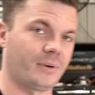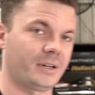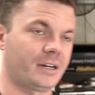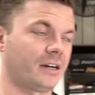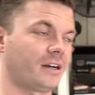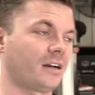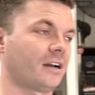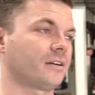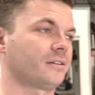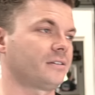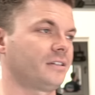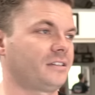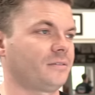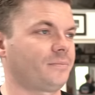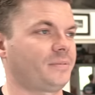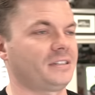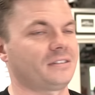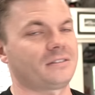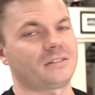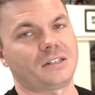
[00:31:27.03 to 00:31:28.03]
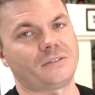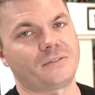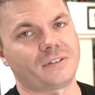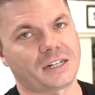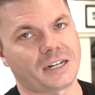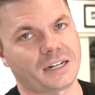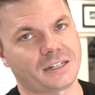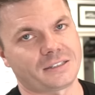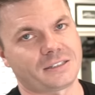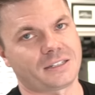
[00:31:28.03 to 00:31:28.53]
We don't know. It depends on if
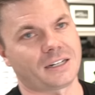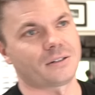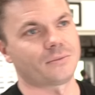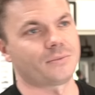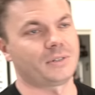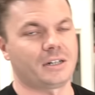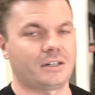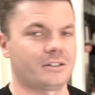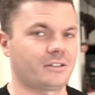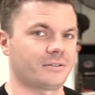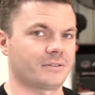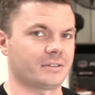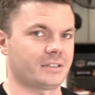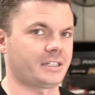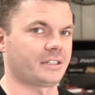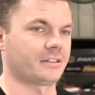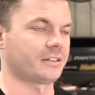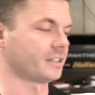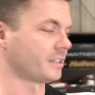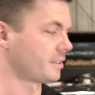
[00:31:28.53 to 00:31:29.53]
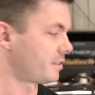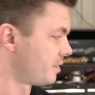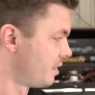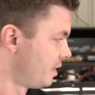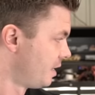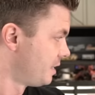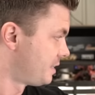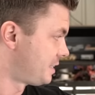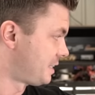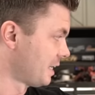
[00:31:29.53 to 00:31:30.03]
it gets done. We don't do interiors.
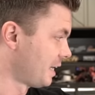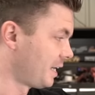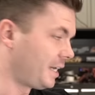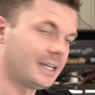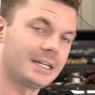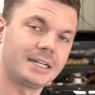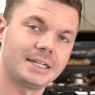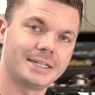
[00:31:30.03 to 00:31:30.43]
See?